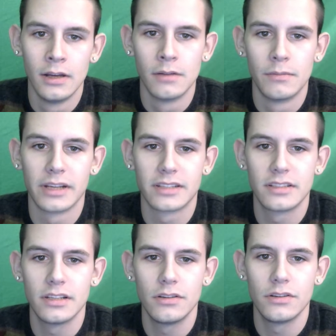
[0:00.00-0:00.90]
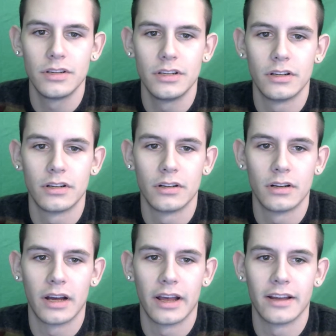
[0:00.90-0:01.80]
My senior year,
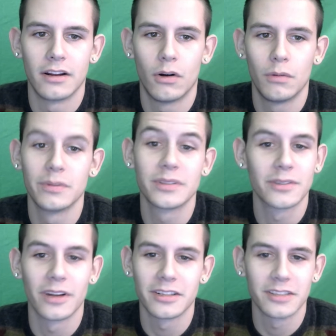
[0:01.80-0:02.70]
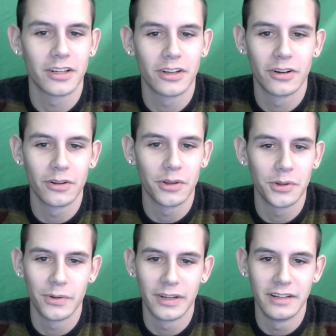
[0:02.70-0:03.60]
I had a hopeless crush on a girl who
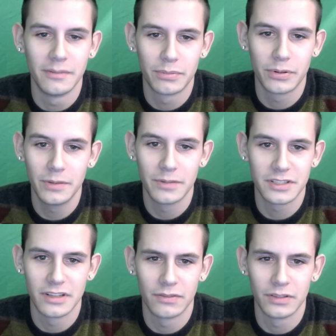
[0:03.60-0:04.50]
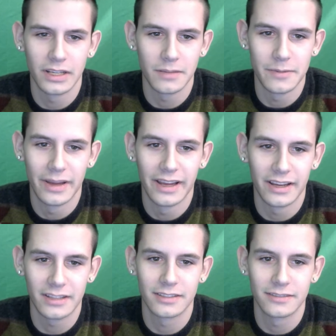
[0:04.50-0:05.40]
would pretty much never like me
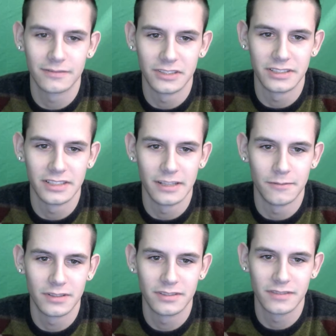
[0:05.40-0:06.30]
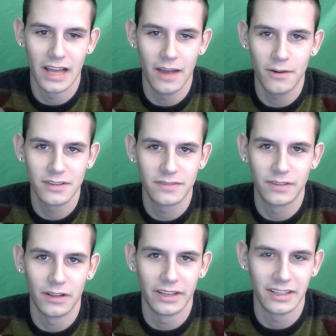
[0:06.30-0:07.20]
back, it seems. I always
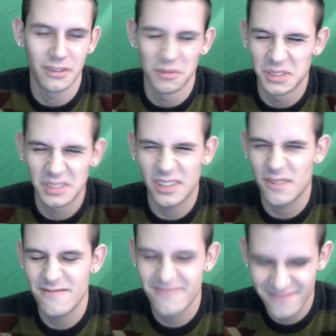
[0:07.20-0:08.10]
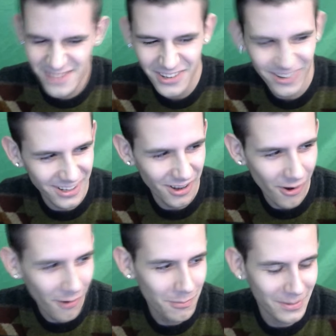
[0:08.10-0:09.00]
felt like there was some sort of
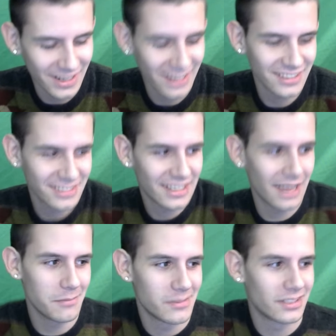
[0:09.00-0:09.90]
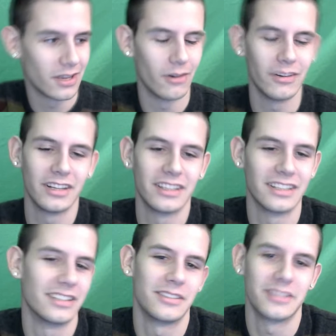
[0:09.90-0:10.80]
hope, and I just kept going, and
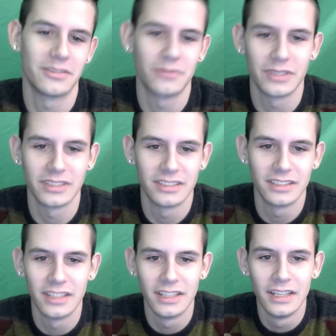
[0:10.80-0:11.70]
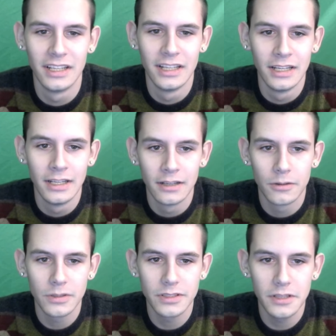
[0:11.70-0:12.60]
it just wasn't,
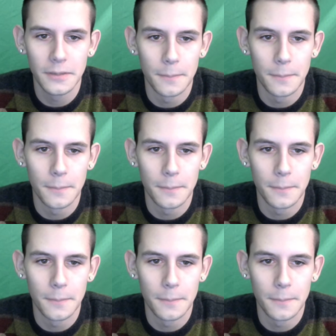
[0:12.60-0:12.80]
wasn't good.